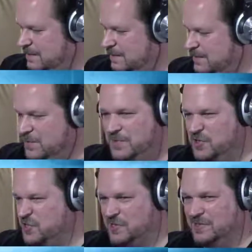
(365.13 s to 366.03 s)
The
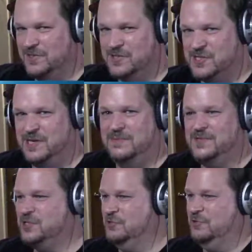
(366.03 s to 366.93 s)
music in this game is
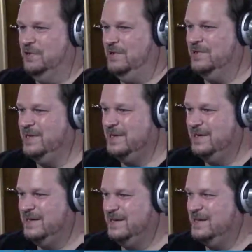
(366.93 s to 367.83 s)
so great.
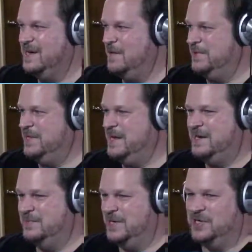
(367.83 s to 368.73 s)
I mean, the
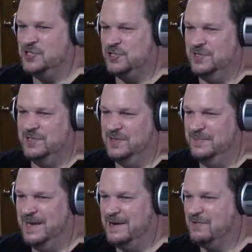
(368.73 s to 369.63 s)
animation, the
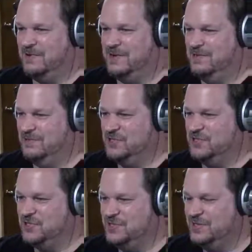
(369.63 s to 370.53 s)

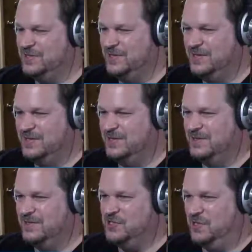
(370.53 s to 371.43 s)
backgrounds,
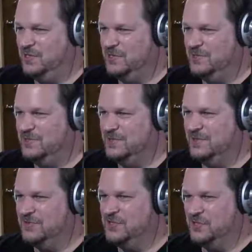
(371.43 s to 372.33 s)
it's all, you
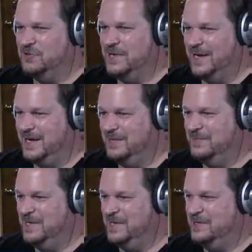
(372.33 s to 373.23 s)
know, so
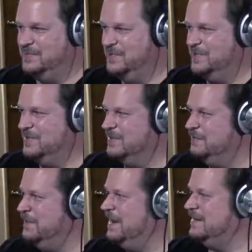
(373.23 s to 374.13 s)
handmade, but the
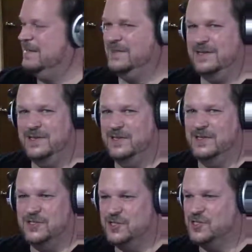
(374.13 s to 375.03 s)
fact that they
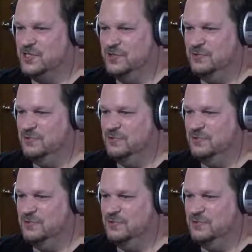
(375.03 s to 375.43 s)
didn't just do